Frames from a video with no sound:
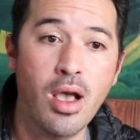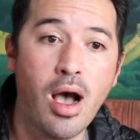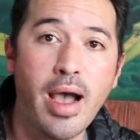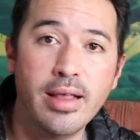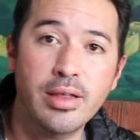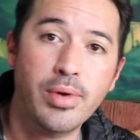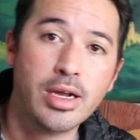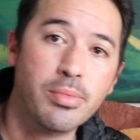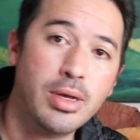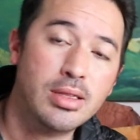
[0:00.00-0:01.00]
highly
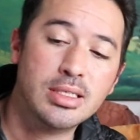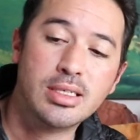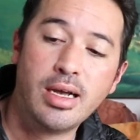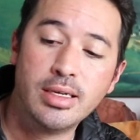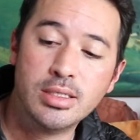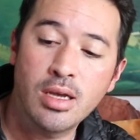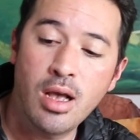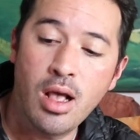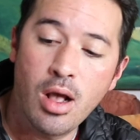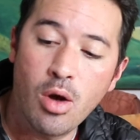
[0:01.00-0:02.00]
recommend this, guys.
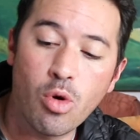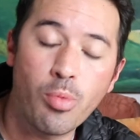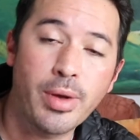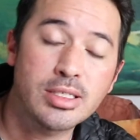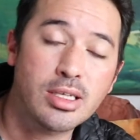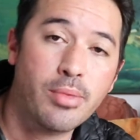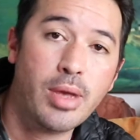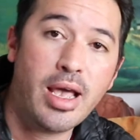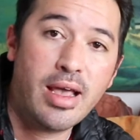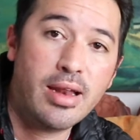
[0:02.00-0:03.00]

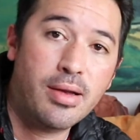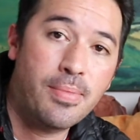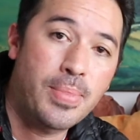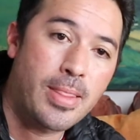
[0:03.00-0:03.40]
Wobenzym N,